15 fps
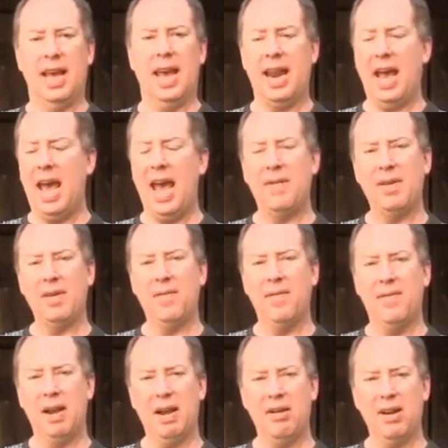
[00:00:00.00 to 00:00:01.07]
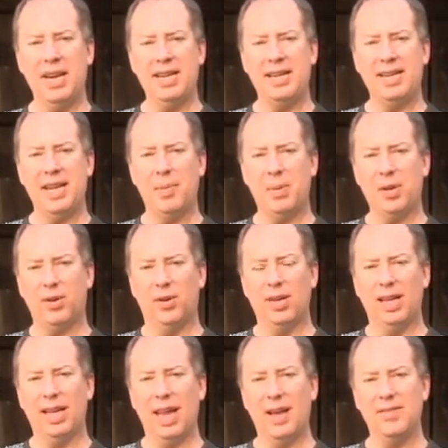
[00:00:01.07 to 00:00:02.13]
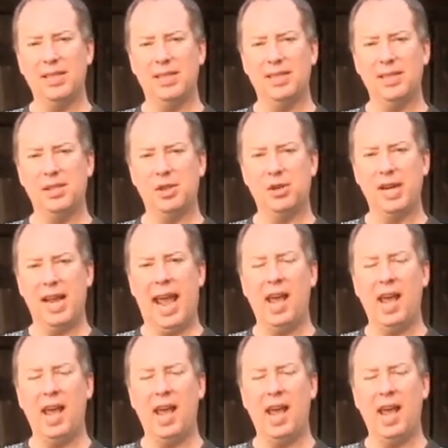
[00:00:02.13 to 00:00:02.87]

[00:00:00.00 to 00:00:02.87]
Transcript: and I have a very typical 11th century